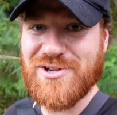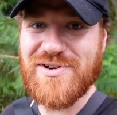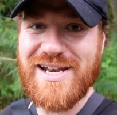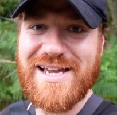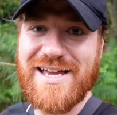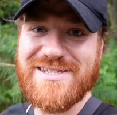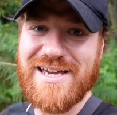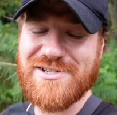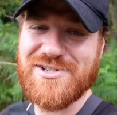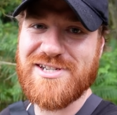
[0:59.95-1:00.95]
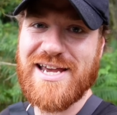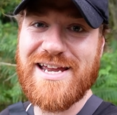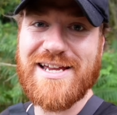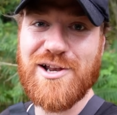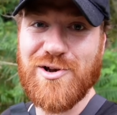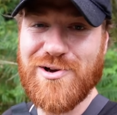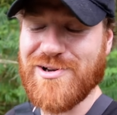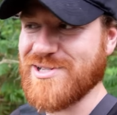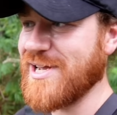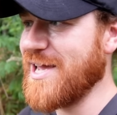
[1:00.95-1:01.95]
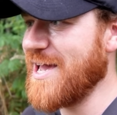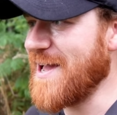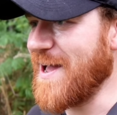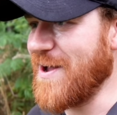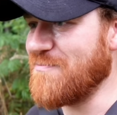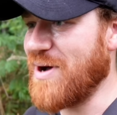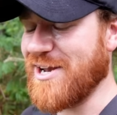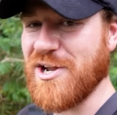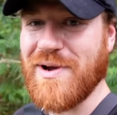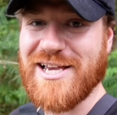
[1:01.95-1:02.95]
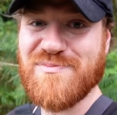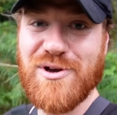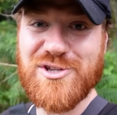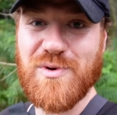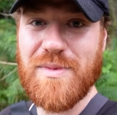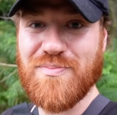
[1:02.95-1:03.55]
trying to get attention to take lures. Um, but I know it is possible.